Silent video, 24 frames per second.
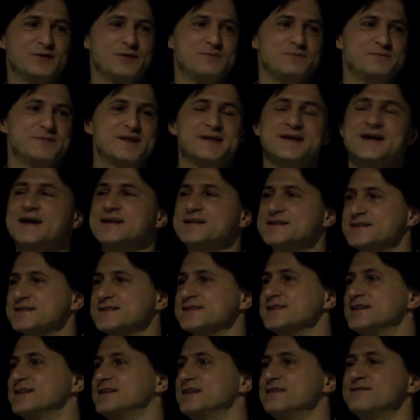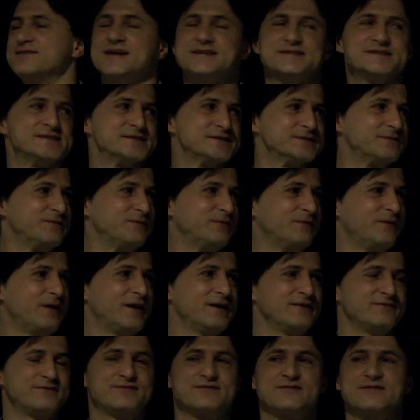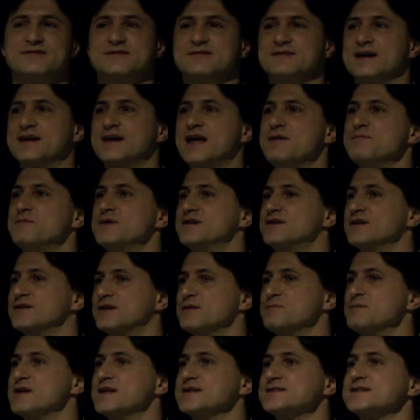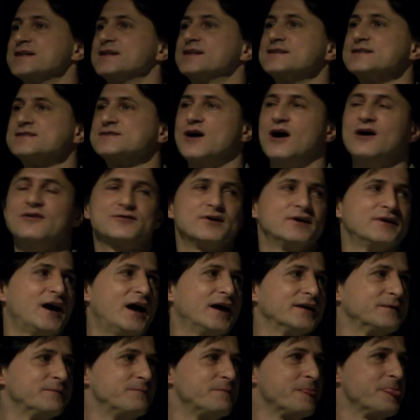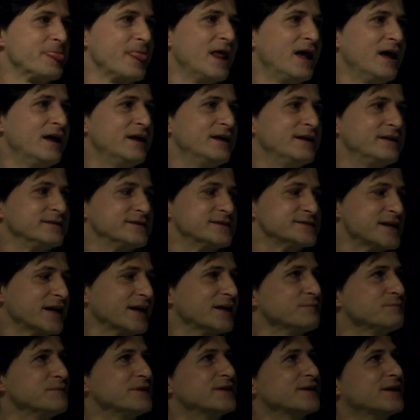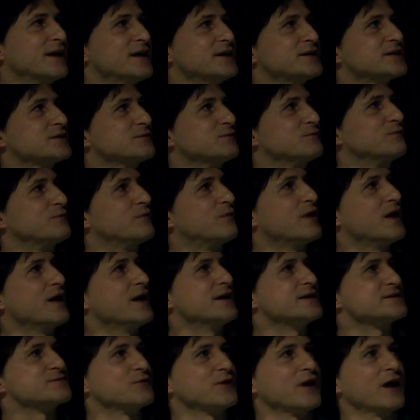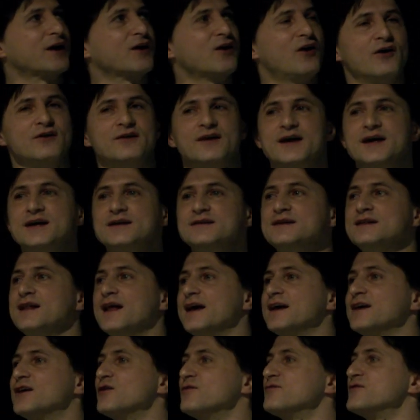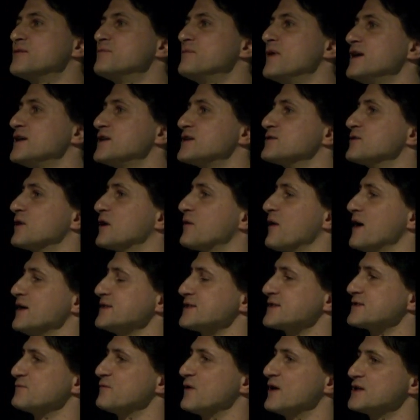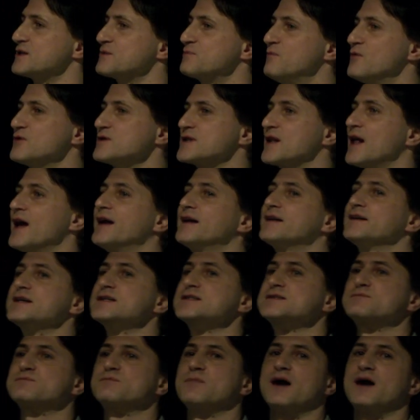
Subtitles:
mitigations and defenses, if it can be deterministically solved or not. The second mitigation is what I call inline confirmation requests, which most likely is